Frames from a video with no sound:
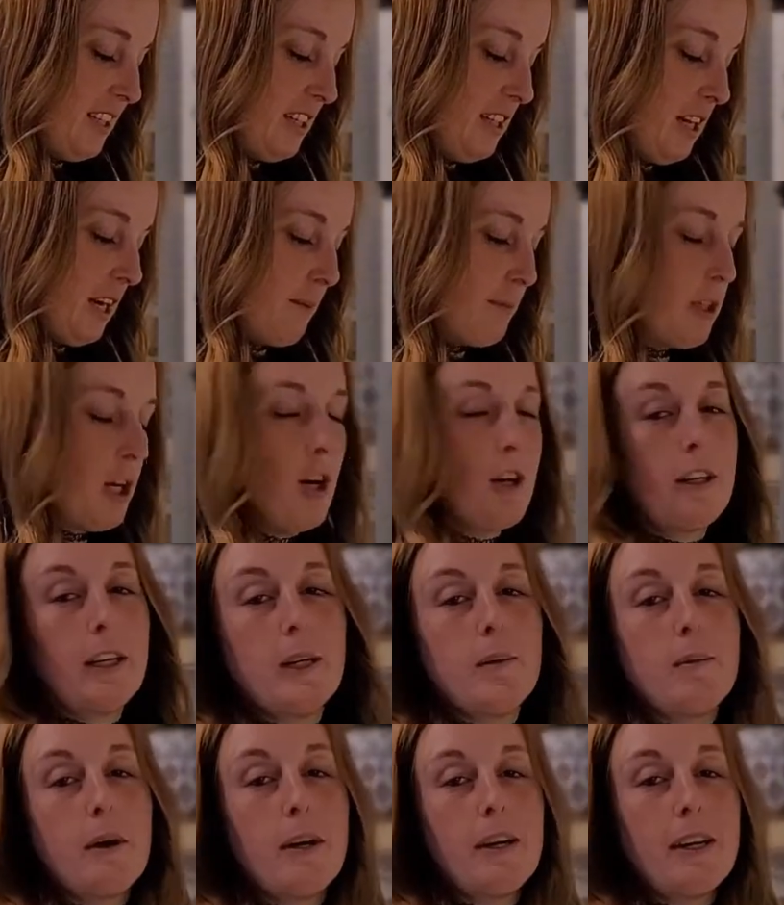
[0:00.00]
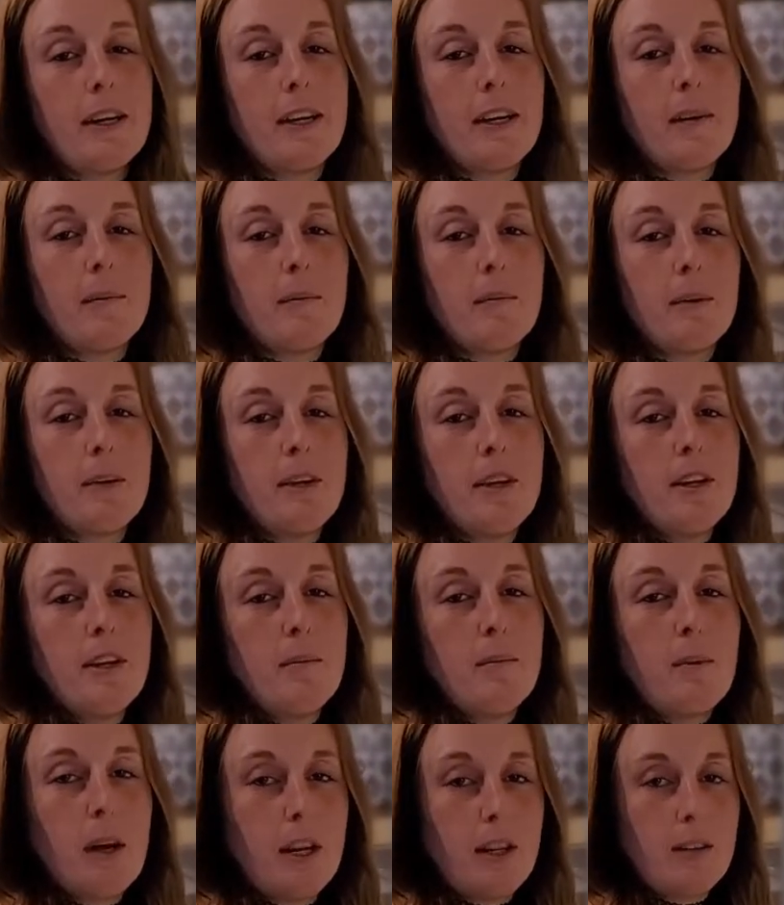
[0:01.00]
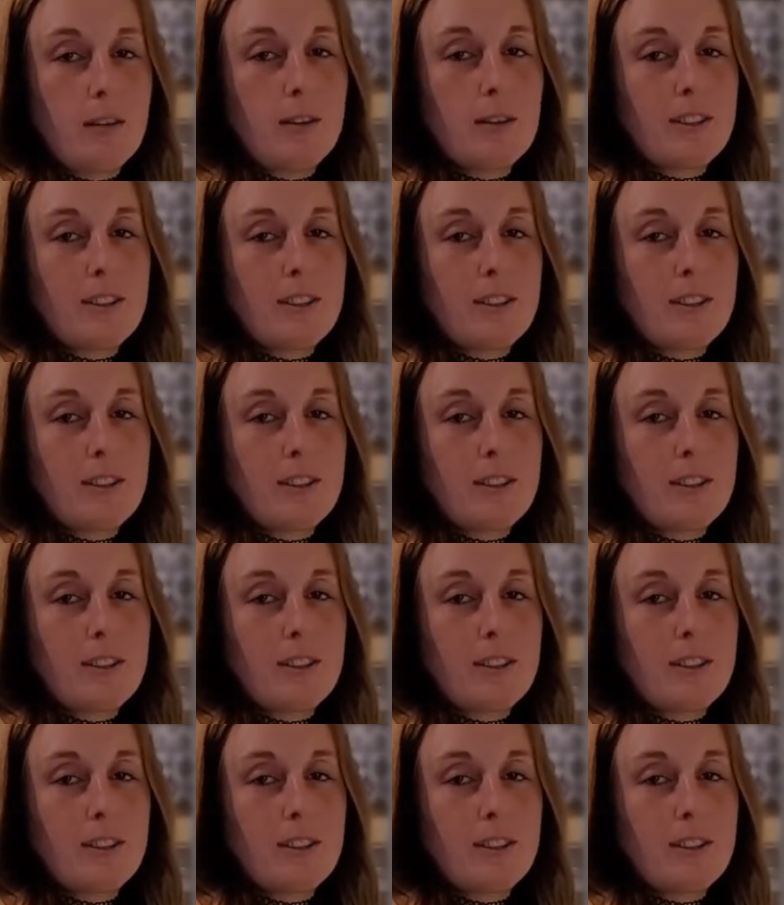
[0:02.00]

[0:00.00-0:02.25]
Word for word: I'm talking about it in a medical